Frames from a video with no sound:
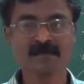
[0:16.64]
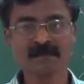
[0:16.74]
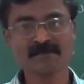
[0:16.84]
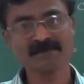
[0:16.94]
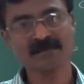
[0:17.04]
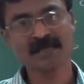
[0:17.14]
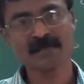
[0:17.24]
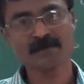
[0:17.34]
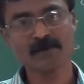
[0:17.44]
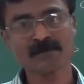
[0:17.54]
Then we studied
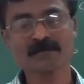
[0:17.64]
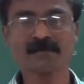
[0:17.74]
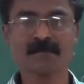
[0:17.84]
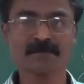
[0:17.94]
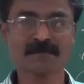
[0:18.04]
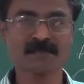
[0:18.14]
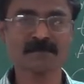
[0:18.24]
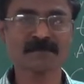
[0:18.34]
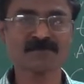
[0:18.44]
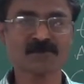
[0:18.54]
about the
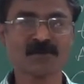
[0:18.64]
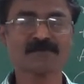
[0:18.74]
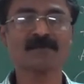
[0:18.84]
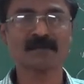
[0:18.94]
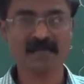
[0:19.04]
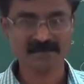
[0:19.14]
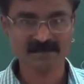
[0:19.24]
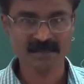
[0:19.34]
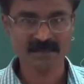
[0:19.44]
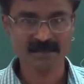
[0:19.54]
measurements of
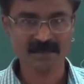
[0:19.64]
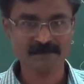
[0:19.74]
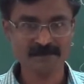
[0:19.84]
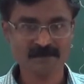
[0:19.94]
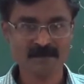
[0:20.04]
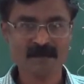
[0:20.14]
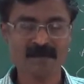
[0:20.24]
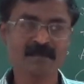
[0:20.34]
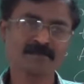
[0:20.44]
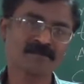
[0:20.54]
national income.
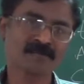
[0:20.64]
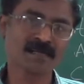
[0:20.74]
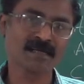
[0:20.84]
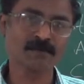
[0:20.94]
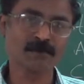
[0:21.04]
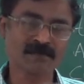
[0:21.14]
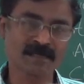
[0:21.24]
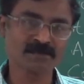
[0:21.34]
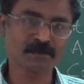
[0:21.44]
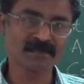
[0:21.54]
In that we studied about
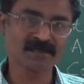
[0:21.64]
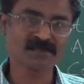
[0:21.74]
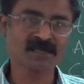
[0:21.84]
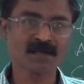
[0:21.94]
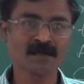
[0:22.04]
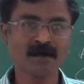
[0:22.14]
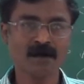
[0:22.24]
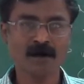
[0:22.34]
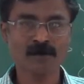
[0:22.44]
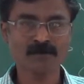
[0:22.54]

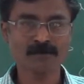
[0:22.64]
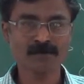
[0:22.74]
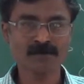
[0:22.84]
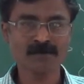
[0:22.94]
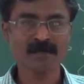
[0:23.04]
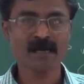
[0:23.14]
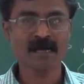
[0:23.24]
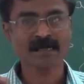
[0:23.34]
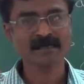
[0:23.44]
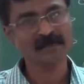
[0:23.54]
expenditure, output
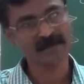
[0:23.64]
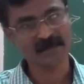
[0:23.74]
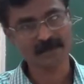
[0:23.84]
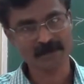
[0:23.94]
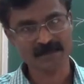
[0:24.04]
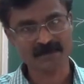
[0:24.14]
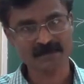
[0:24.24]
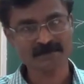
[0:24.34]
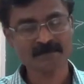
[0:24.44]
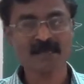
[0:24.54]
and income
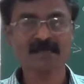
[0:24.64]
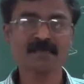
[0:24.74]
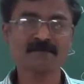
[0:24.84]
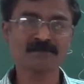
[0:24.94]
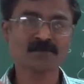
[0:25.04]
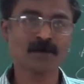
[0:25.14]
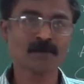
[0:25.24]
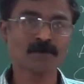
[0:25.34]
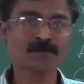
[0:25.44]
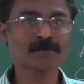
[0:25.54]
method. In that we
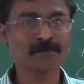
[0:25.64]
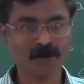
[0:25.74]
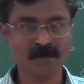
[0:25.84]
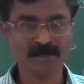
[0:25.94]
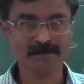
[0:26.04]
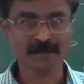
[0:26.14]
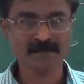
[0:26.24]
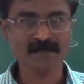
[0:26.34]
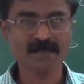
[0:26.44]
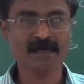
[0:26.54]
saw about product
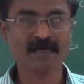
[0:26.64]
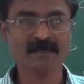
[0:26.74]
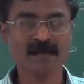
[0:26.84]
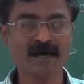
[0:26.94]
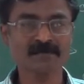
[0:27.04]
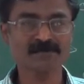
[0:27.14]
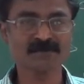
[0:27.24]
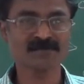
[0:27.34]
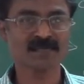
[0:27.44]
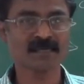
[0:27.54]
method, and last we
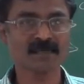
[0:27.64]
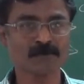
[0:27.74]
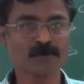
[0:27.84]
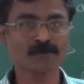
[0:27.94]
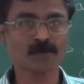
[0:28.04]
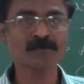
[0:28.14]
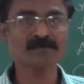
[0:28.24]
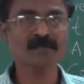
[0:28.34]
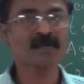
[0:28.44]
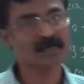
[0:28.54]
studied about was
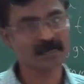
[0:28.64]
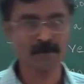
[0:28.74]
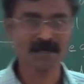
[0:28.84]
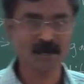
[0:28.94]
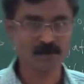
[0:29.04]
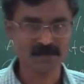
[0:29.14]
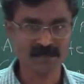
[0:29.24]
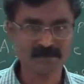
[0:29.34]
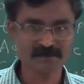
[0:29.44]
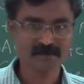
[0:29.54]
double counting.